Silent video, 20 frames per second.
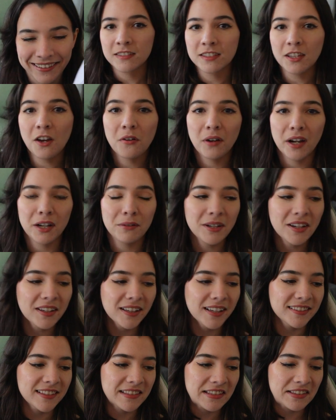So I
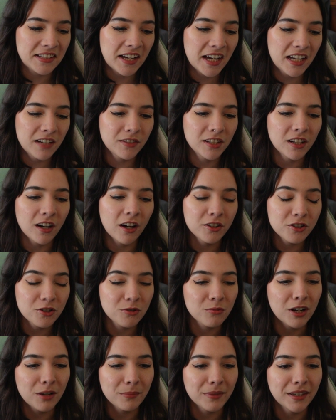realize this is kind of an
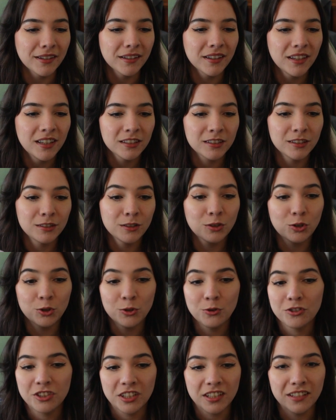underwhelming
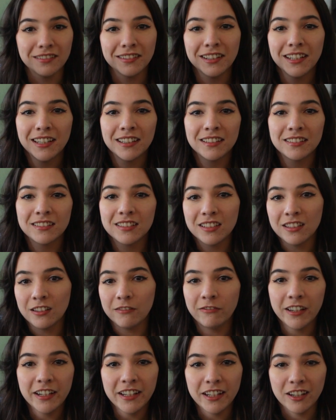conclusion to the
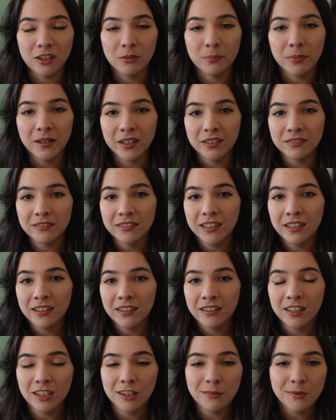video, but
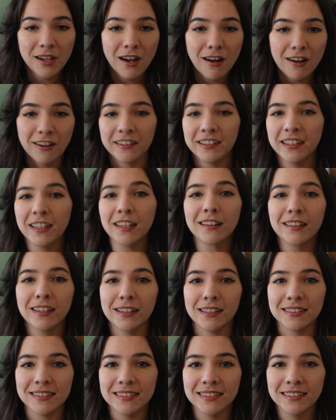here we are,
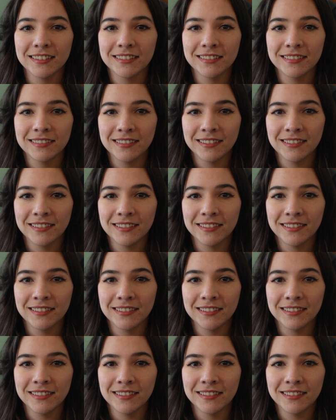Heelys.